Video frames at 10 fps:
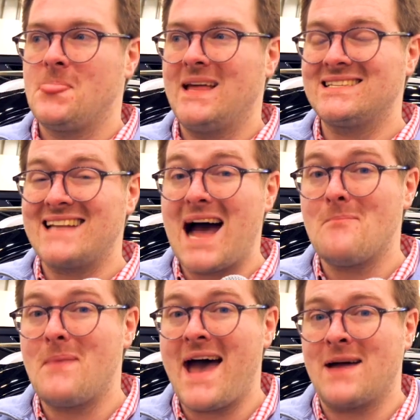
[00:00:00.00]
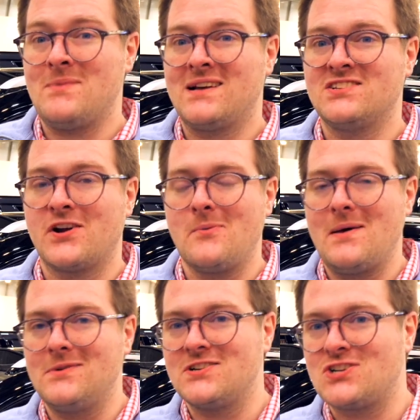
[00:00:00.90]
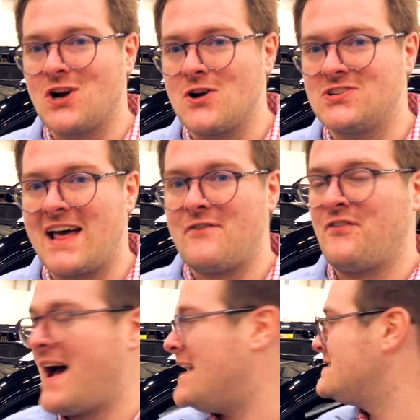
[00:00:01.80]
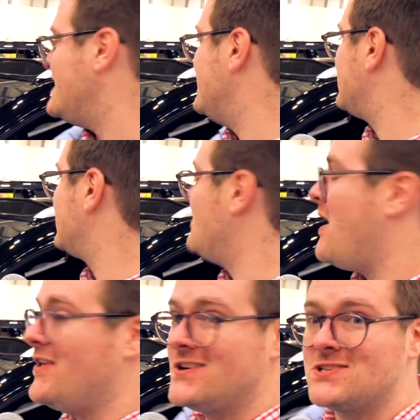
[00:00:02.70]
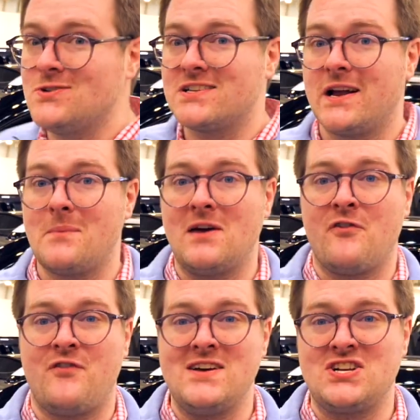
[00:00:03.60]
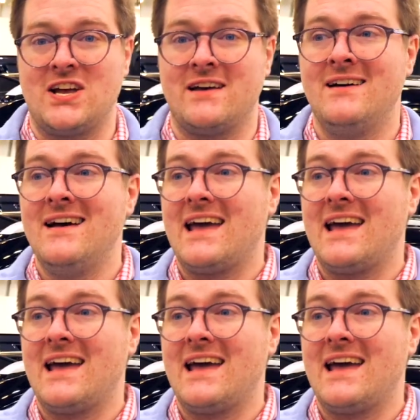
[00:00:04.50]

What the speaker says: Is not bad because you're going to be able to charge that fast. It's smaller, so it's going to be efficient.